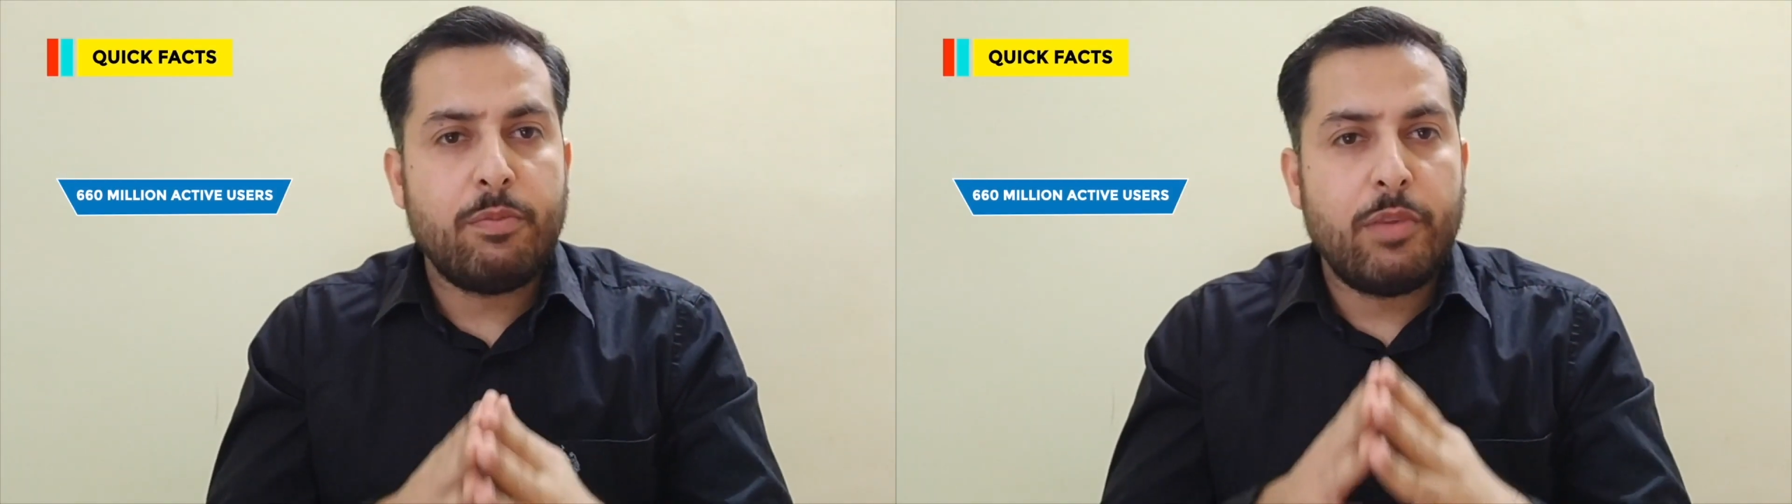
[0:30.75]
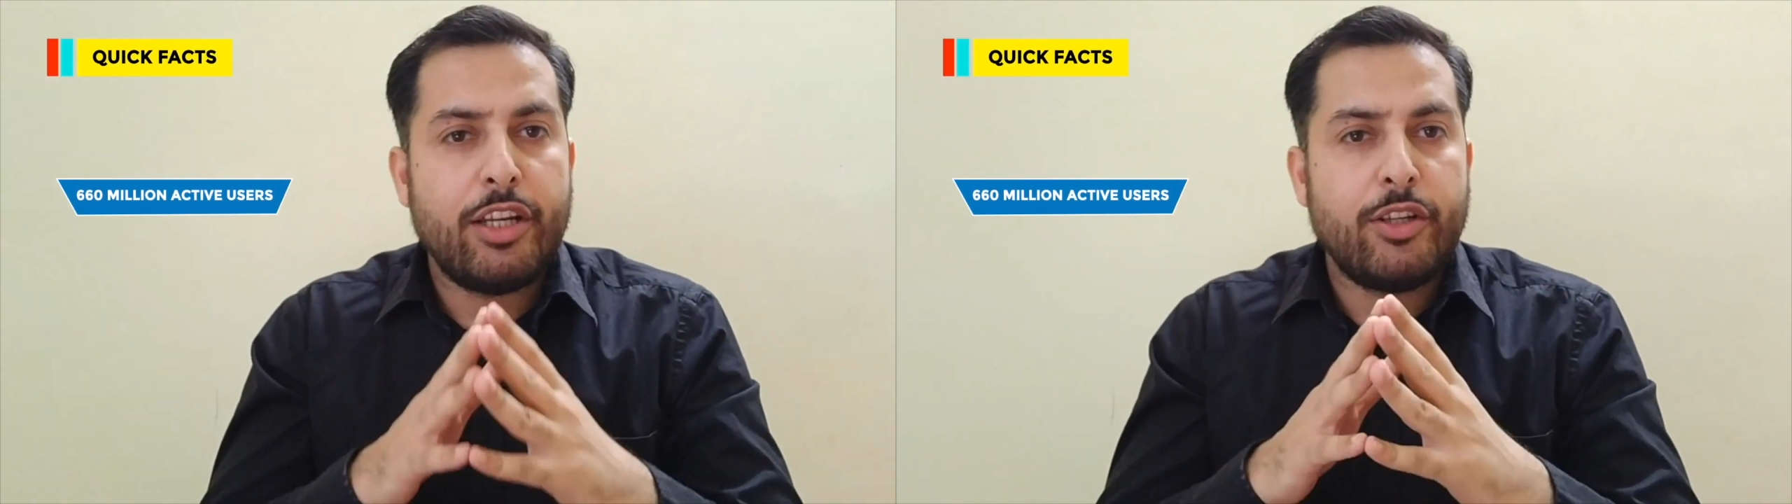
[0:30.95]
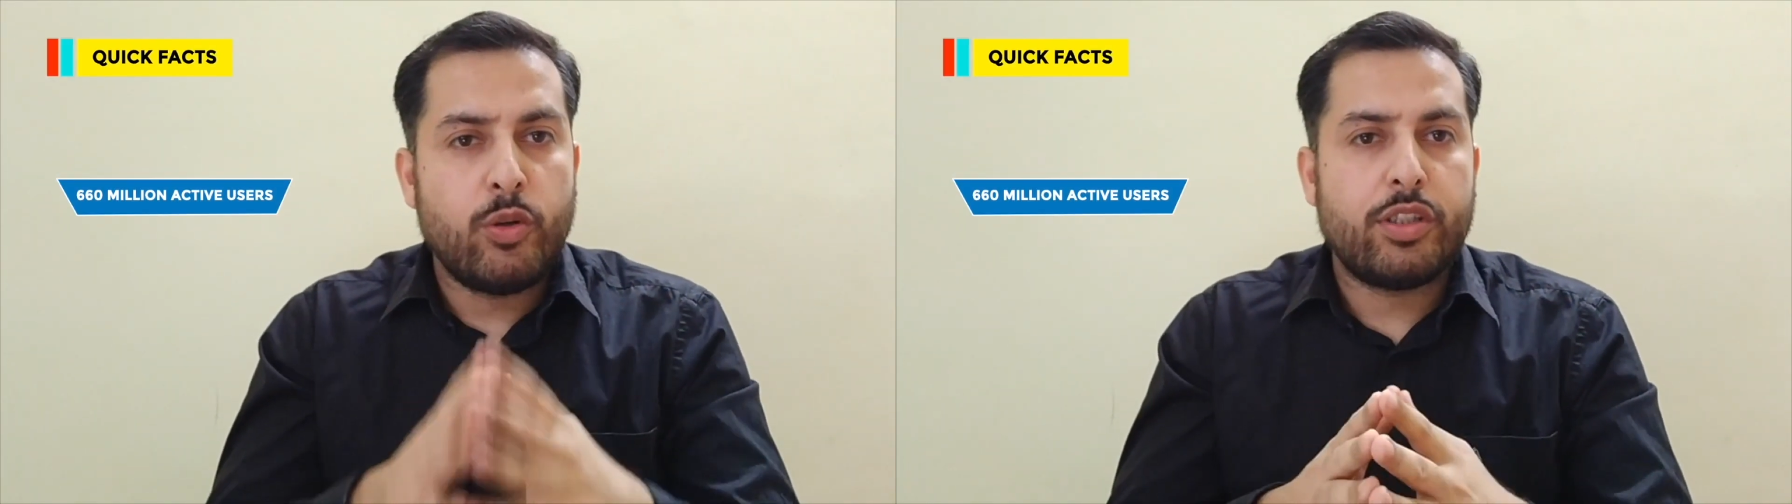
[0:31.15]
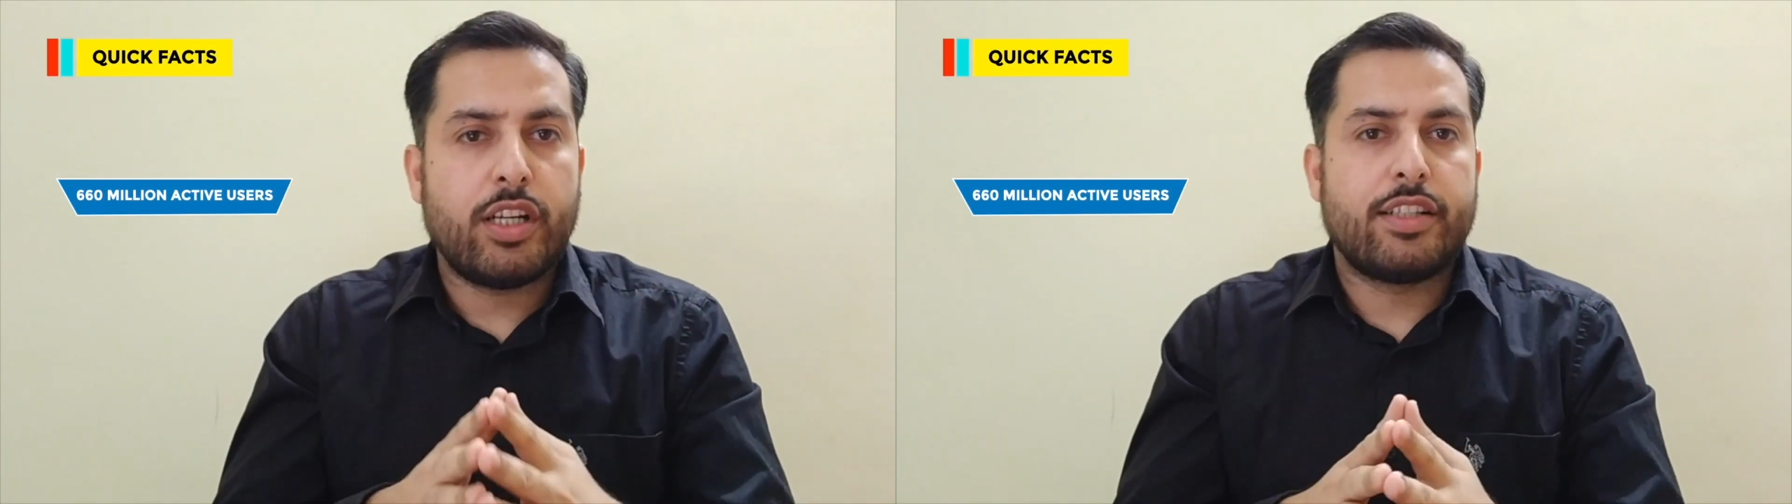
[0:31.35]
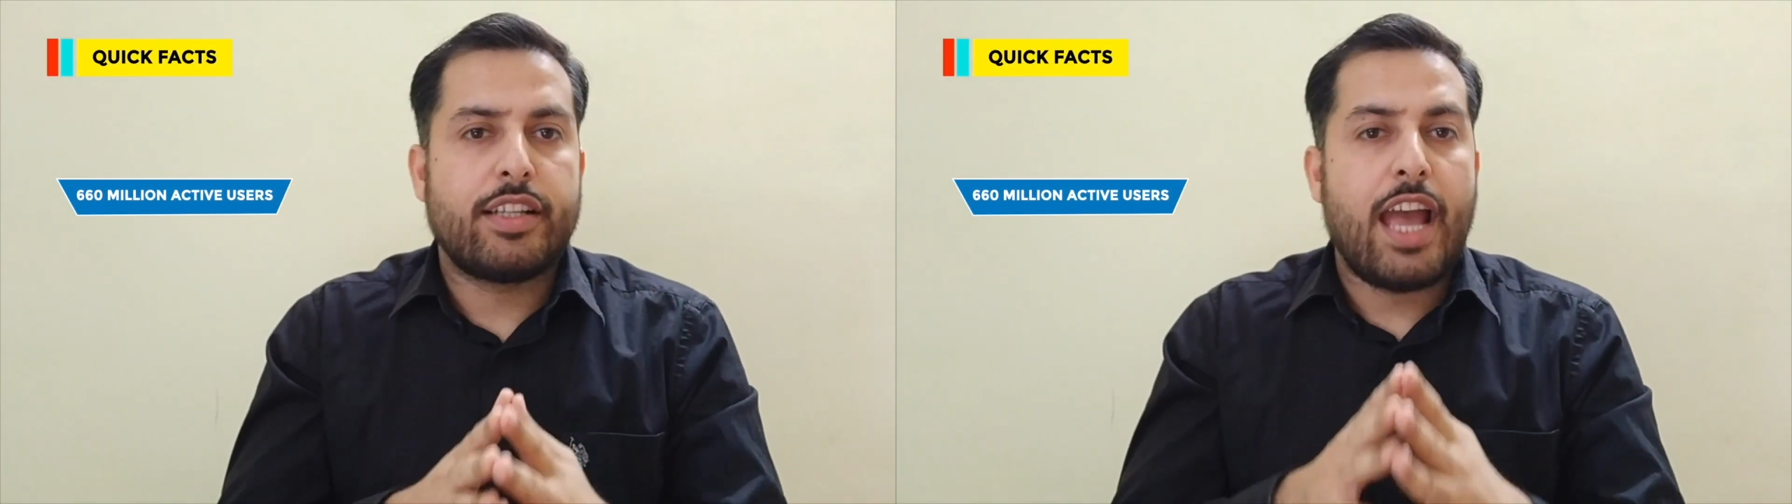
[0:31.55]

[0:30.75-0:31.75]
million users